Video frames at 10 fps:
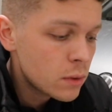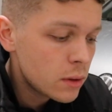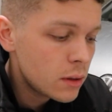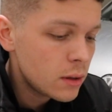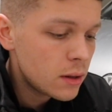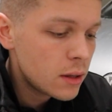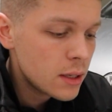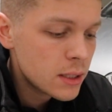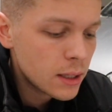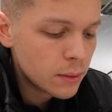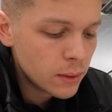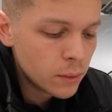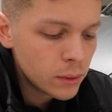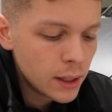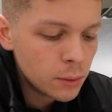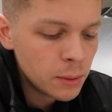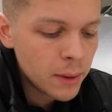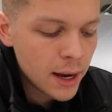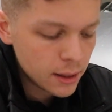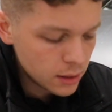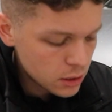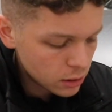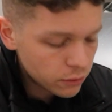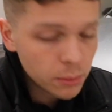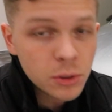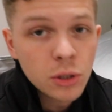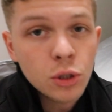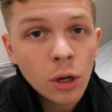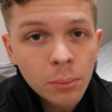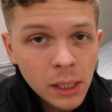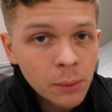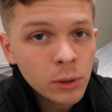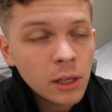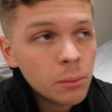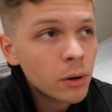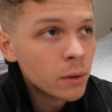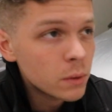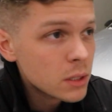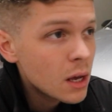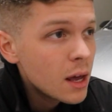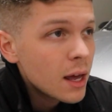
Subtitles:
One of the things that really held me back initially from just jumping in with Apr was,